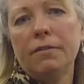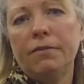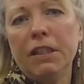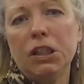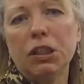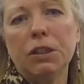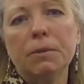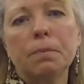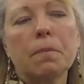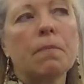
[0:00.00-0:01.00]
feature,
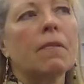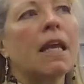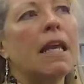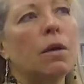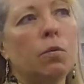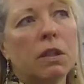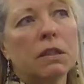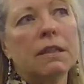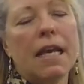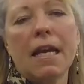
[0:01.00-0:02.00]
it will
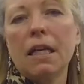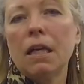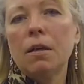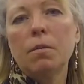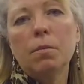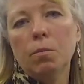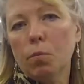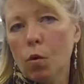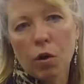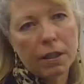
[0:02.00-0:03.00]
take
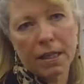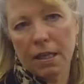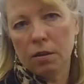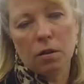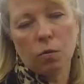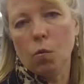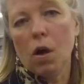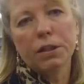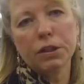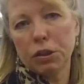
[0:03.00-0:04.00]
more than
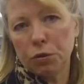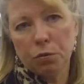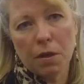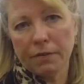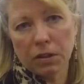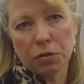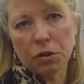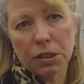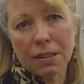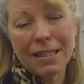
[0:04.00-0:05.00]
1 or 2
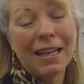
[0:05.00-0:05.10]
revolutions.